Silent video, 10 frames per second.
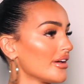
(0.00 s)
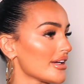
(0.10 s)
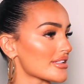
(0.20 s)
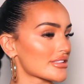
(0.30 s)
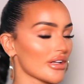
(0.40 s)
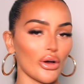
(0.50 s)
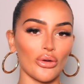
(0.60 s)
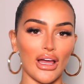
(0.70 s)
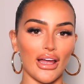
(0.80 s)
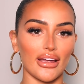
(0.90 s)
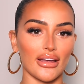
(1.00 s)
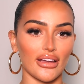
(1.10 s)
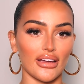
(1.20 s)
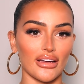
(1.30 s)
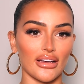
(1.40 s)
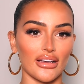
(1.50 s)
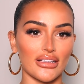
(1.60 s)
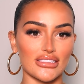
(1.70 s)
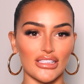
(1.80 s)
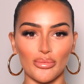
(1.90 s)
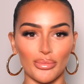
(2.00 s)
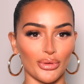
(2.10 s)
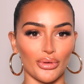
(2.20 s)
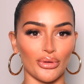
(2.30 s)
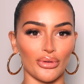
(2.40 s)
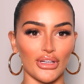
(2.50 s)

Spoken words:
It's so like simple,